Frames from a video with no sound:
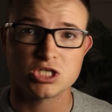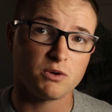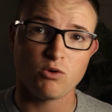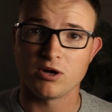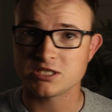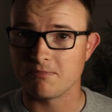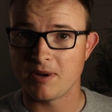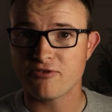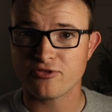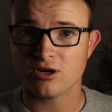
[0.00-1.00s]
So we want a
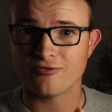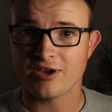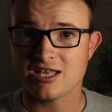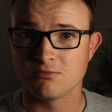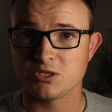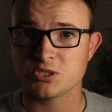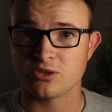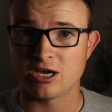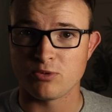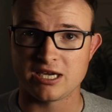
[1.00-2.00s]
buffer available so
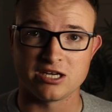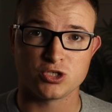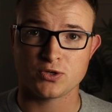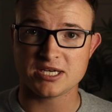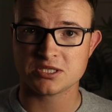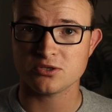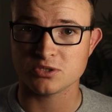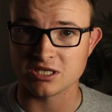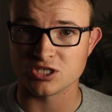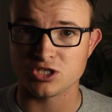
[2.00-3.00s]
that we can address
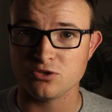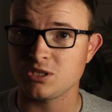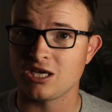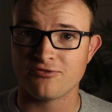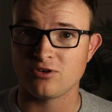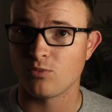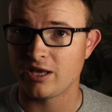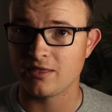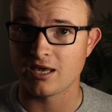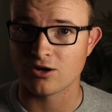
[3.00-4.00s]
those issues if and
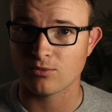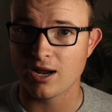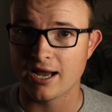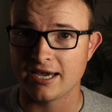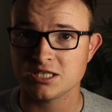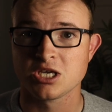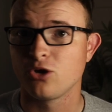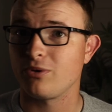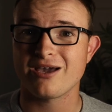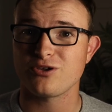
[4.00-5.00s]
when they arise
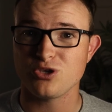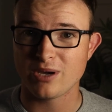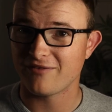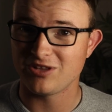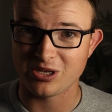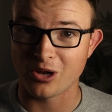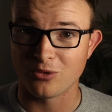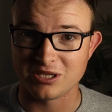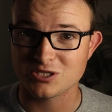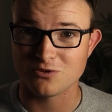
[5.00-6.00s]
without you having to
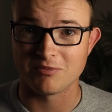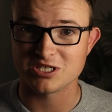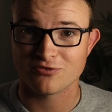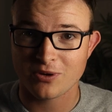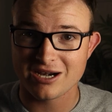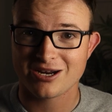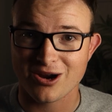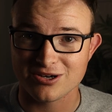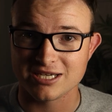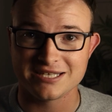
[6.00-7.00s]
go into a bunch of credit
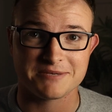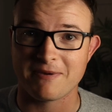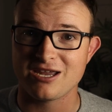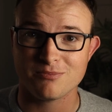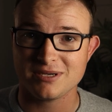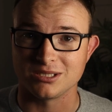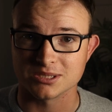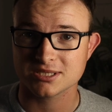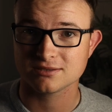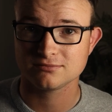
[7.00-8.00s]
card debt to pay your
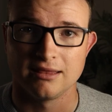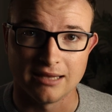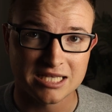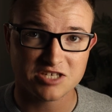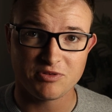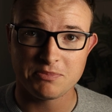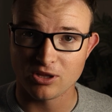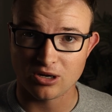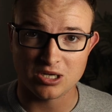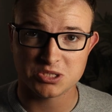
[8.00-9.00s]
bills. Lots of people
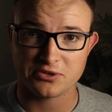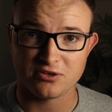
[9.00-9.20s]
are also